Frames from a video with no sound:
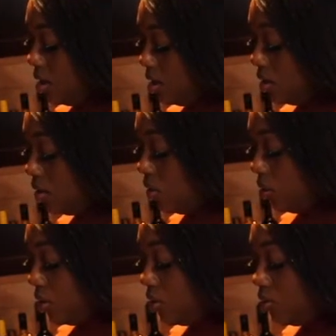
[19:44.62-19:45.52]

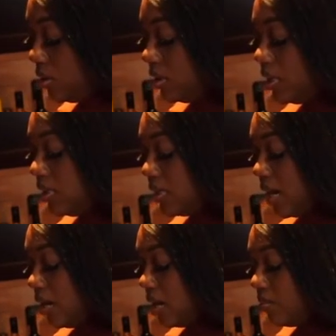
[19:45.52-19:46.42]
So you'll see it's
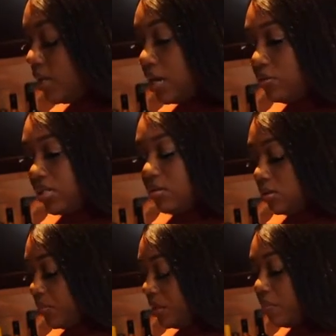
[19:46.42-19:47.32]
kind of come down. You see those
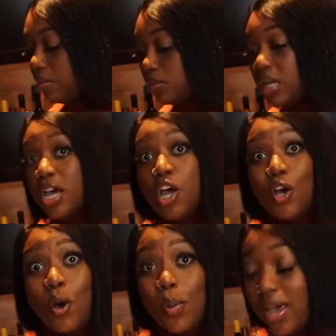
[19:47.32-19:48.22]
big bubbles?
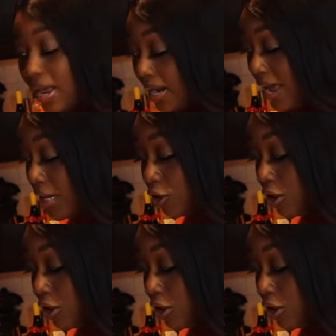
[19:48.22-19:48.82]
Go ahead and add your